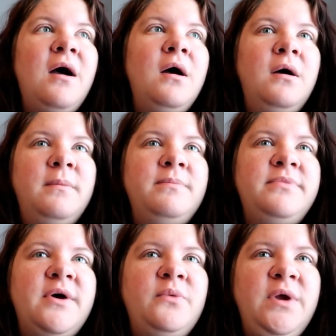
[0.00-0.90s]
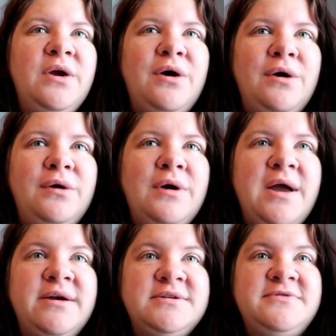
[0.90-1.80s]
that we are
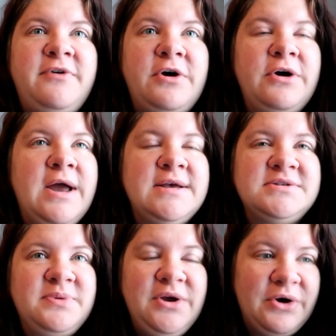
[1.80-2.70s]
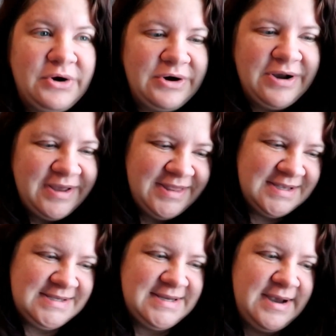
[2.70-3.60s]
as far as we are
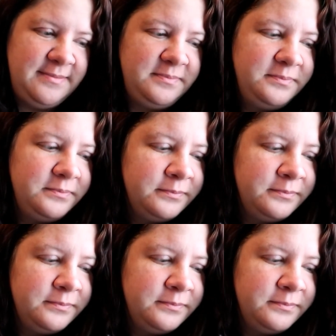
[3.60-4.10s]
this time.